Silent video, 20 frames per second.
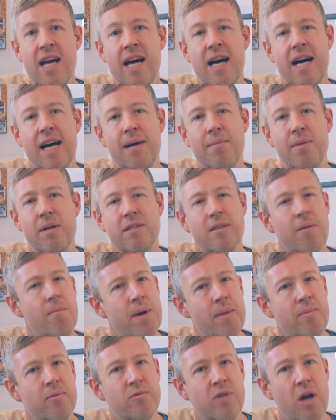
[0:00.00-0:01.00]
And some
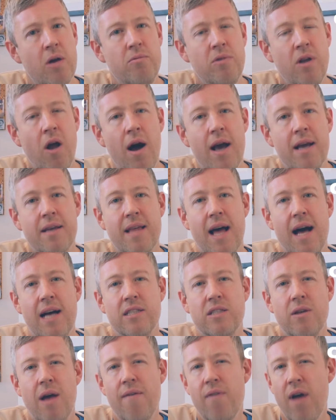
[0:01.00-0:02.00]
people don't like that.
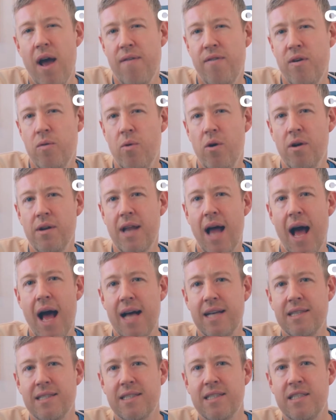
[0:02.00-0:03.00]
So everyone
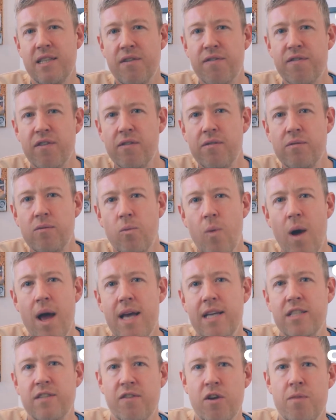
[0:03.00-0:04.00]
has different
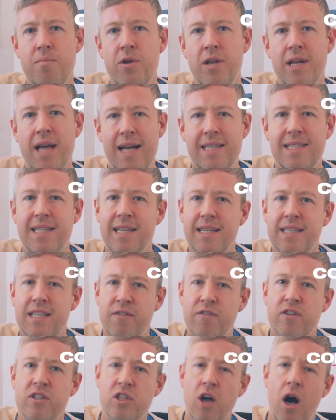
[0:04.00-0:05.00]
ways of communicating at
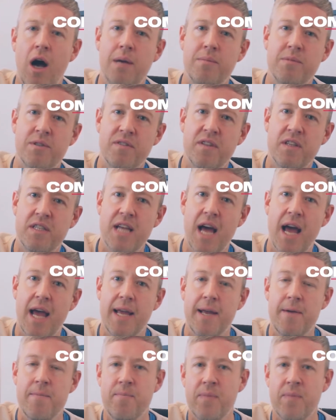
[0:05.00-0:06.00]
different times of the day.